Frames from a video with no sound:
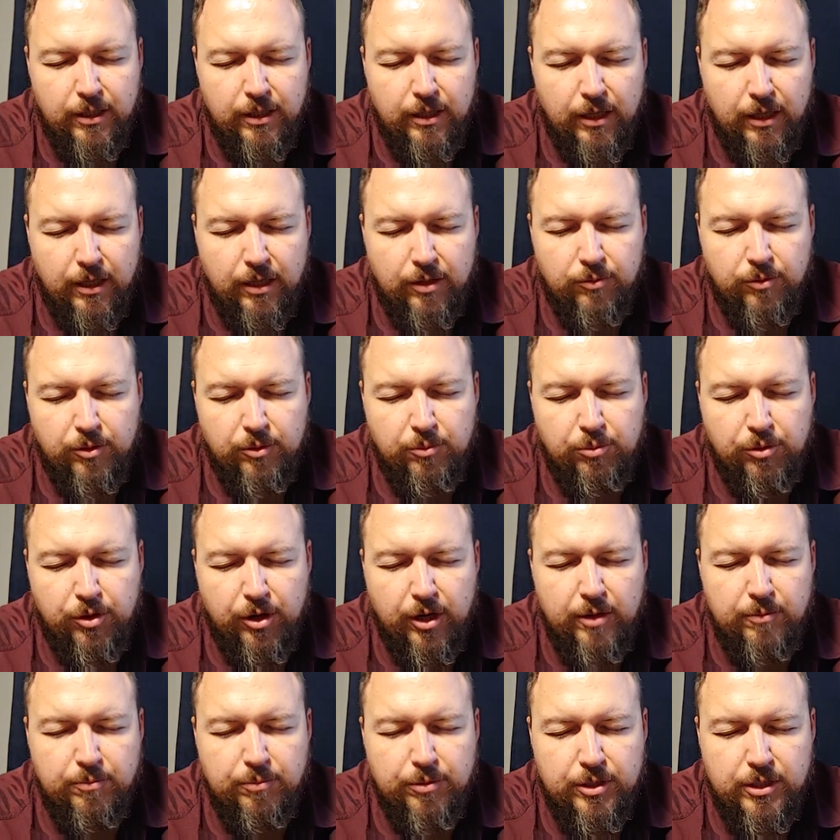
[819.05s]
And we
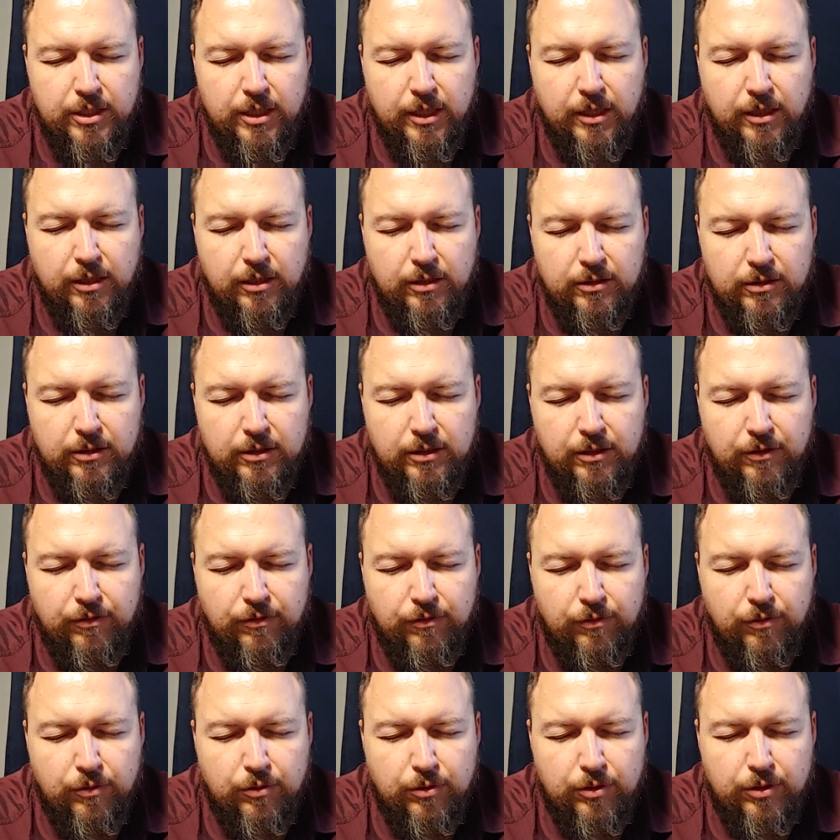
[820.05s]
pray particularly
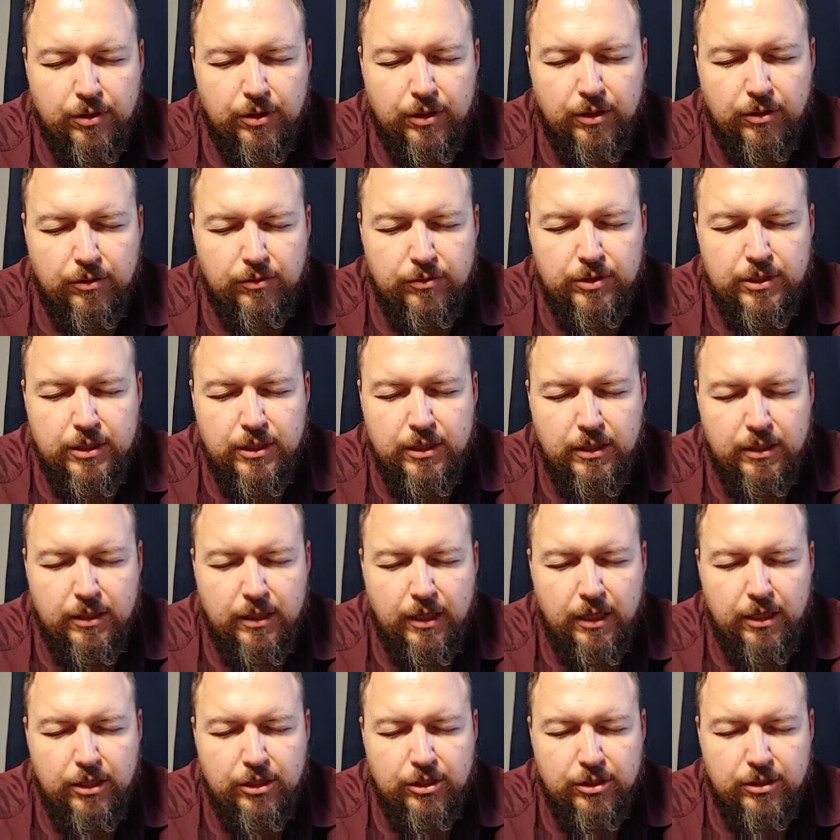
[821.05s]
for those in the
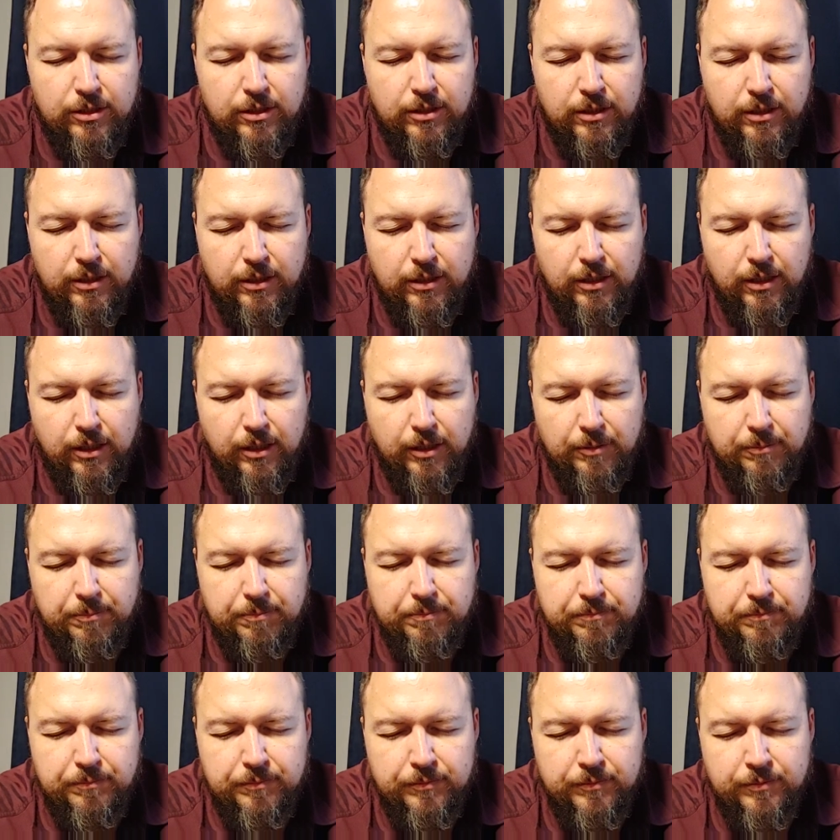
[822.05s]
nation that
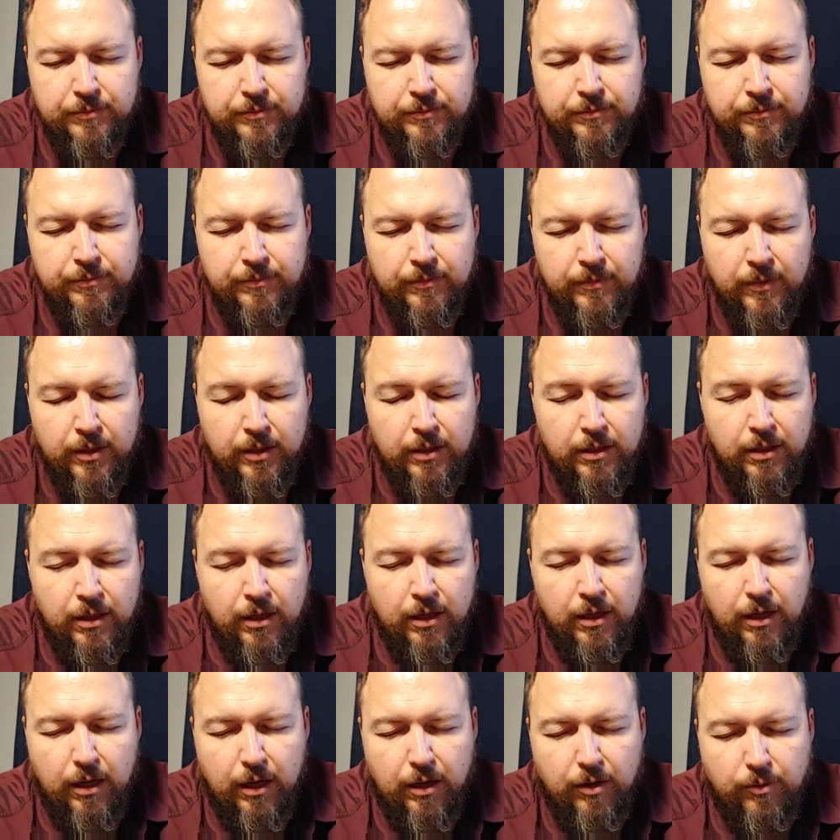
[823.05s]
um,
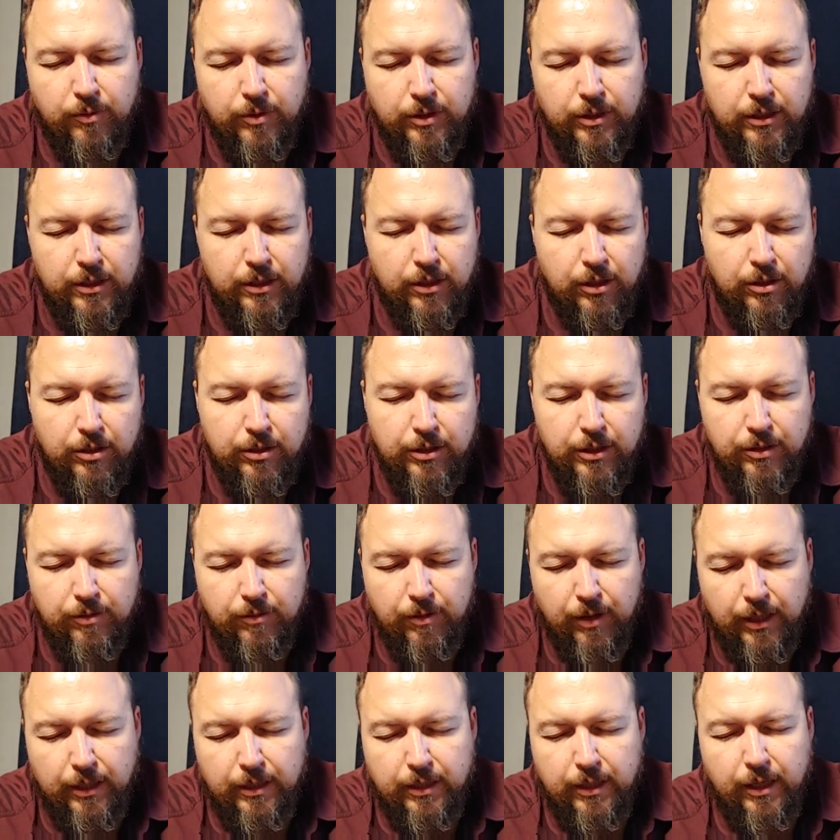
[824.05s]
are really hurting
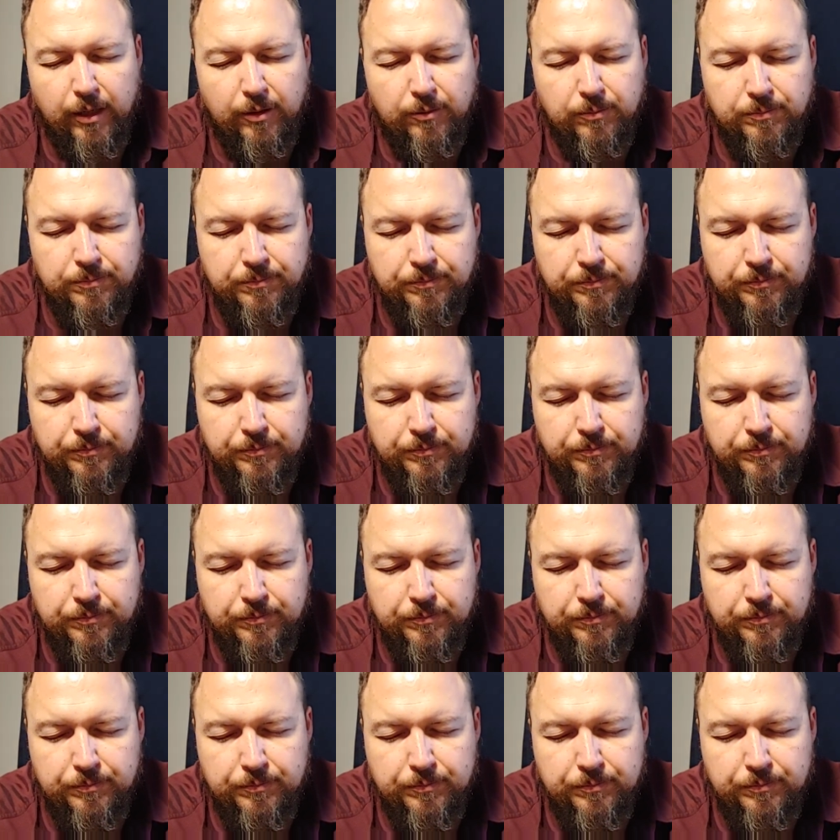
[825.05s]
right now.